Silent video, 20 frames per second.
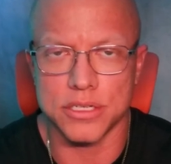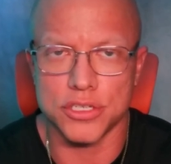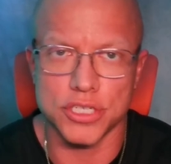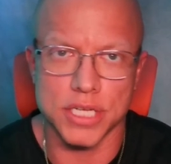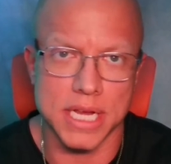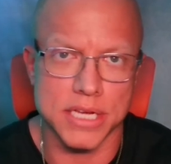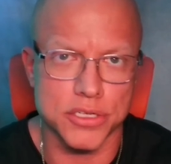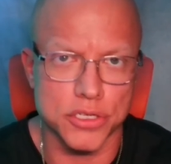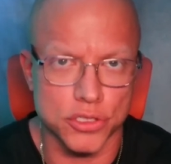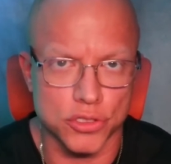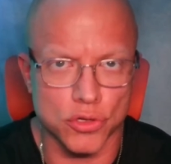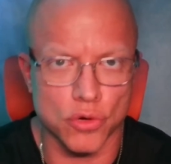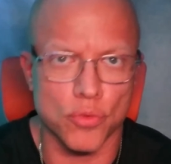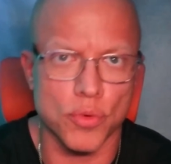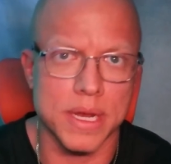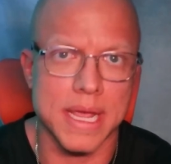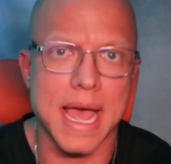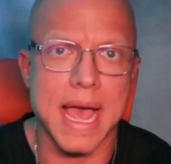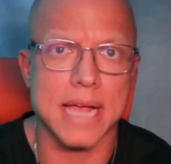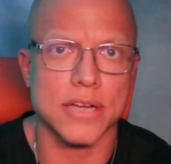it changes your
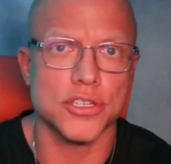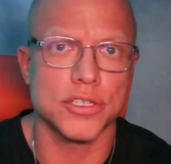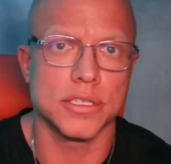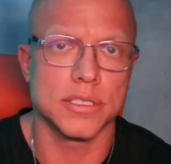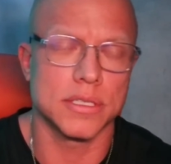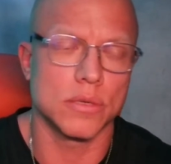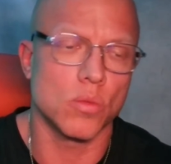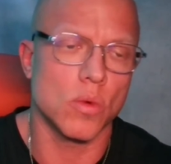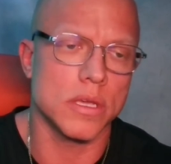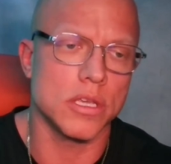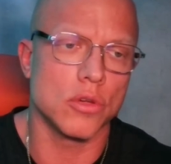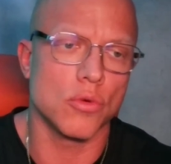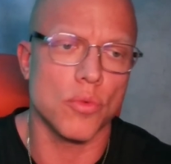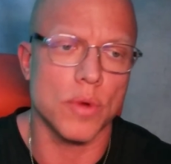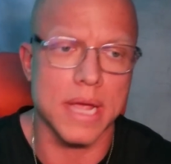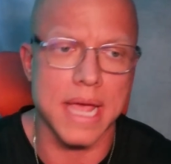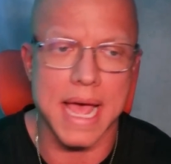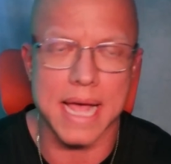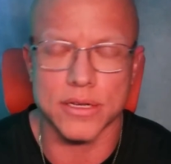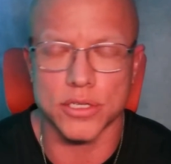reactions, and what you
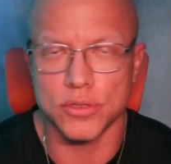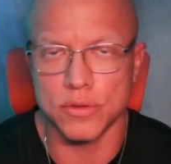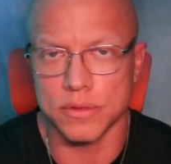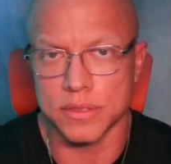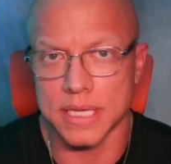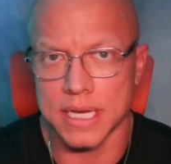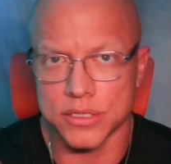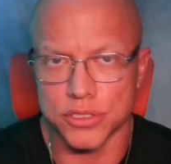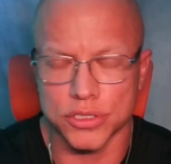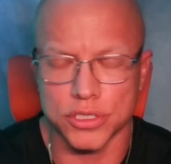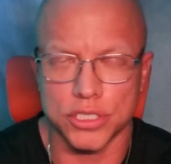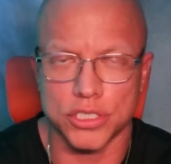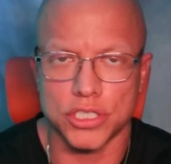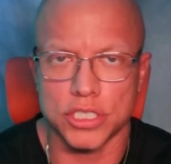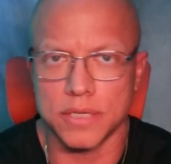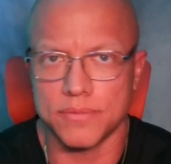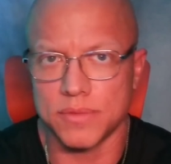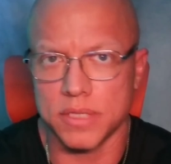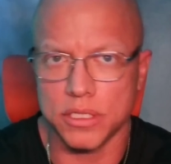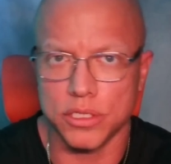react to is actually
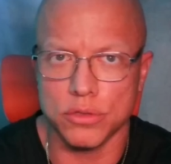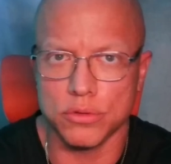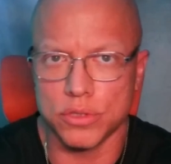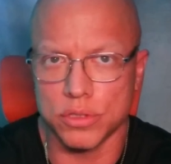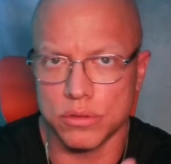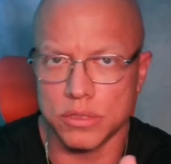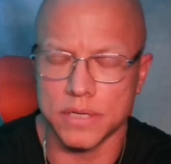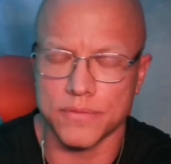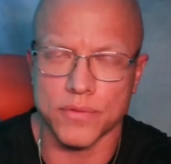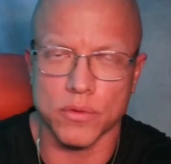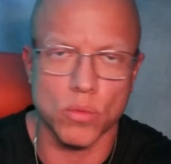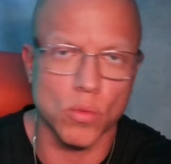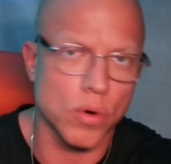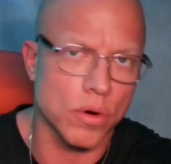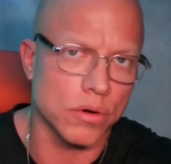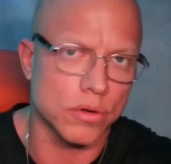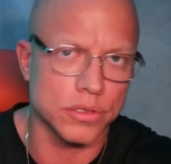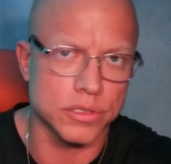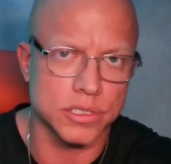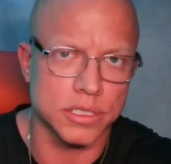shifting you to different
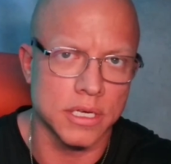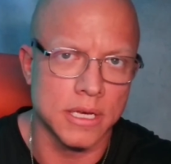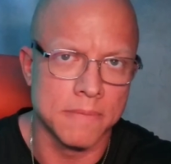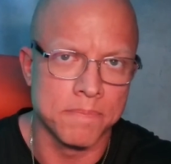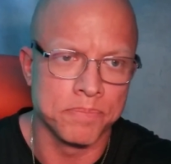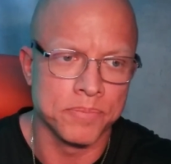worlds